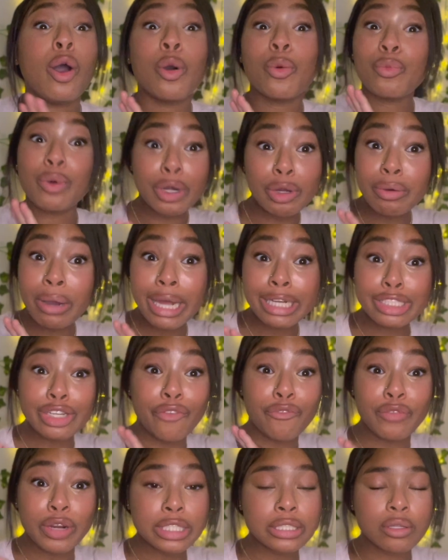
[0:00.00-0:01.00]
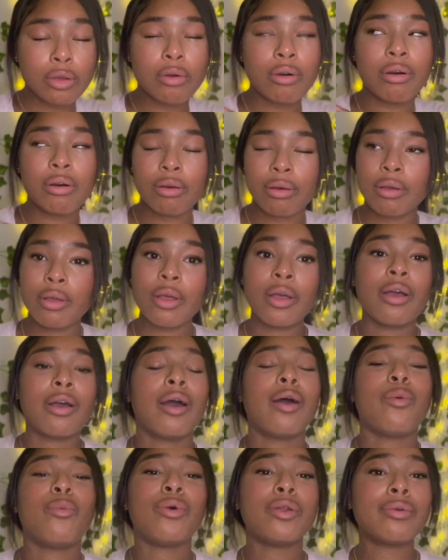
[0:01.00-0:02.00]
when you get your first,
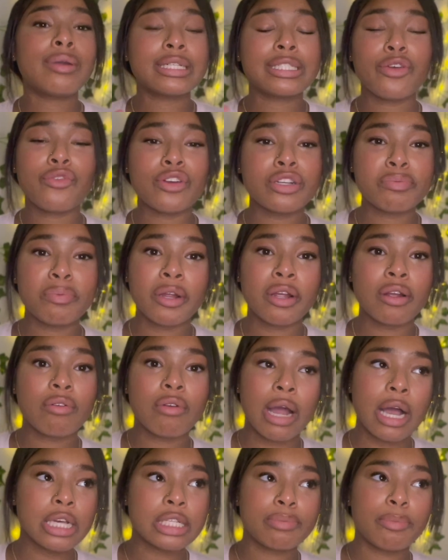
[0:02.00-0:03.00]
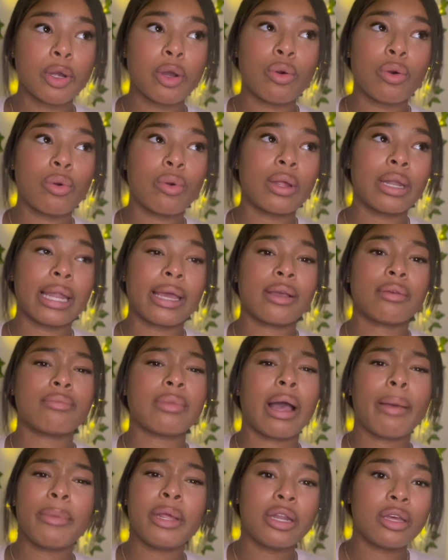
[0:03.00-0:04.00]
when you get your first pair of Crocs, bro, or like,
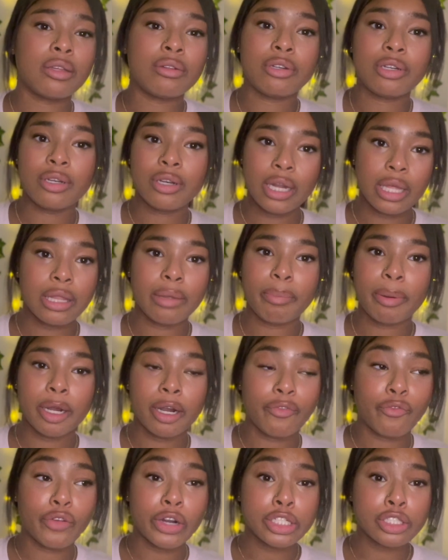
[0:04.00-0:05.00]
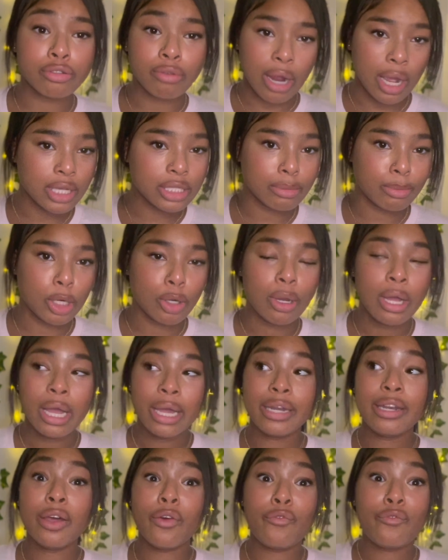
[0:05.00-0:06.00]
I mean, another pair of fresh Crocs, bro,
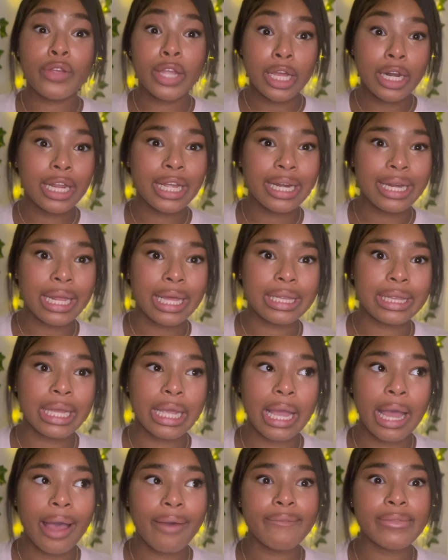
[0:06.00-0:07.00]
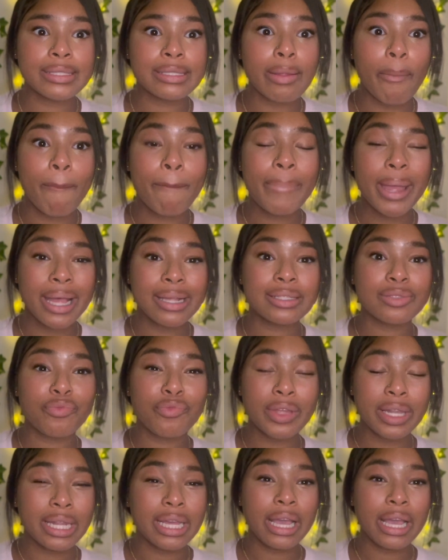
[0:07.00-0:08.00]
the feeling that they have is the best feeling